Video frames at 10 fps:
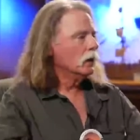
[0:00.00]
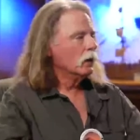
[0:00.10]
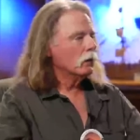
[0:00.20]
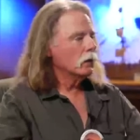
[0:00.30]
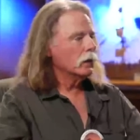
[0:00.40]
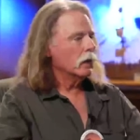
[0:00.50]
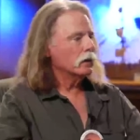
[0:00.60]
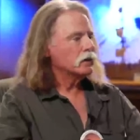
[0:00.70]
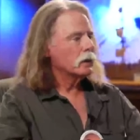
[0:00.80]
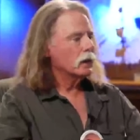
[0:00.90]
really
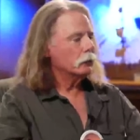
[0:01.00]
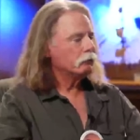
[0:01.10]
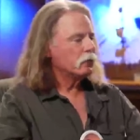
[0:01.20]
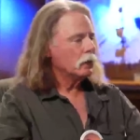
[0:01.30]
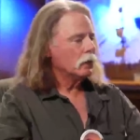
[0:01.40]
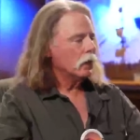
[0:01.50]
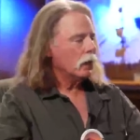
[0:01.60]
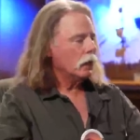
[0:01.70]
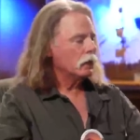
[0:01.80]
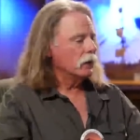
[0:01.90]
is. Um,
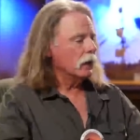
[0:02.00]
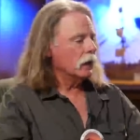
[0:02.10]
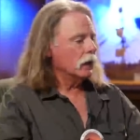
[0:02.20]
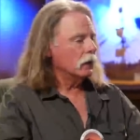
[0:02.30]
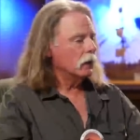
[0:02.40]
and uh,